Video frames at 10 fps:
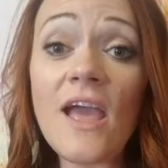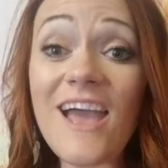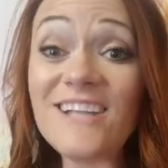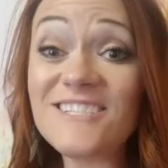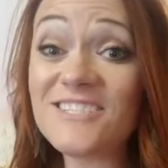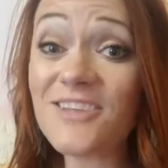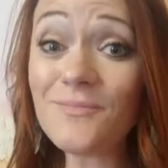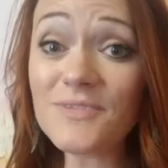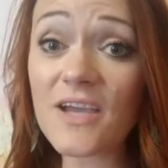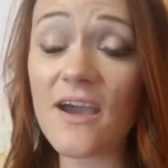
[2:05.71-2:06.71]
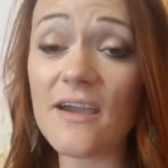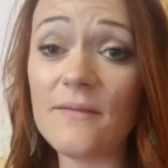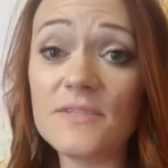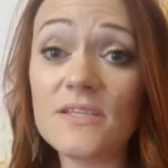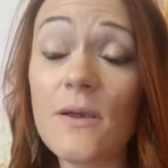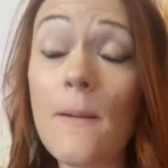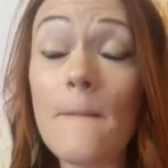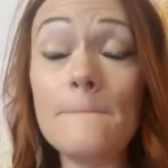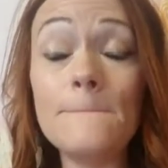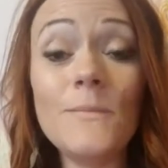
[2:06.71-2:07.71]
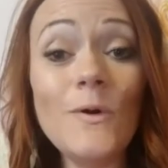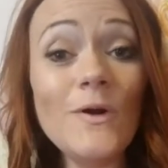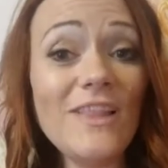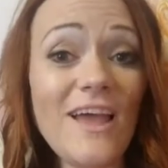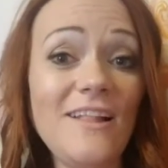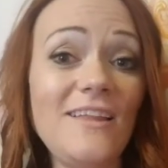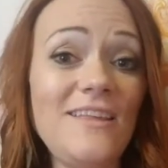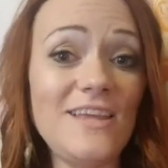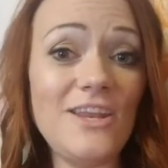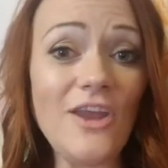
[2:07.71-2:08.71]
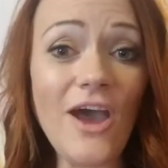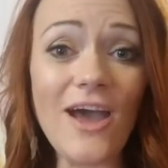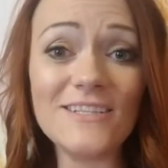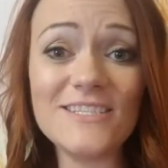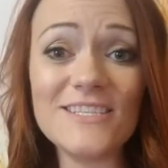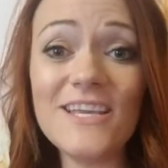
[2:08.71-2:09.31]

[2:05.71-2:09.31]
And sometimes, more likely than not,